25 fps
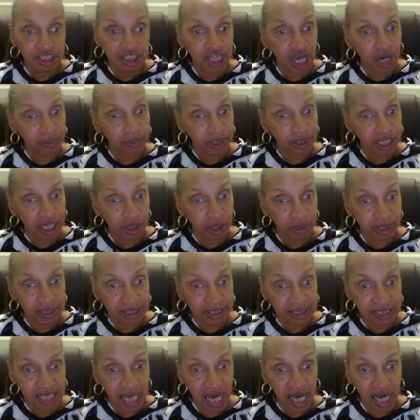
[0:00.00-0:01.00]
"Shall we go
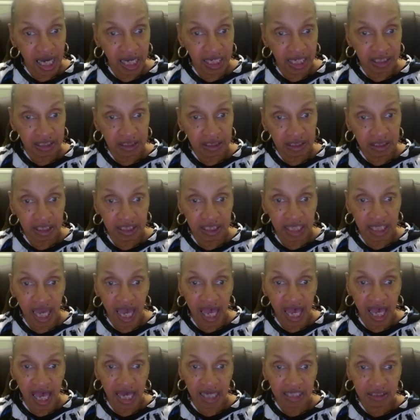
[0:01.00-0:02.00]
inside?" he
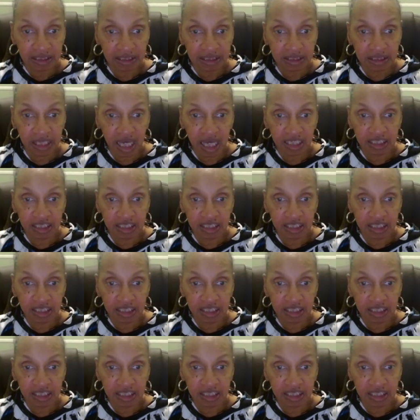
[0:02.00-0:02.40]
asked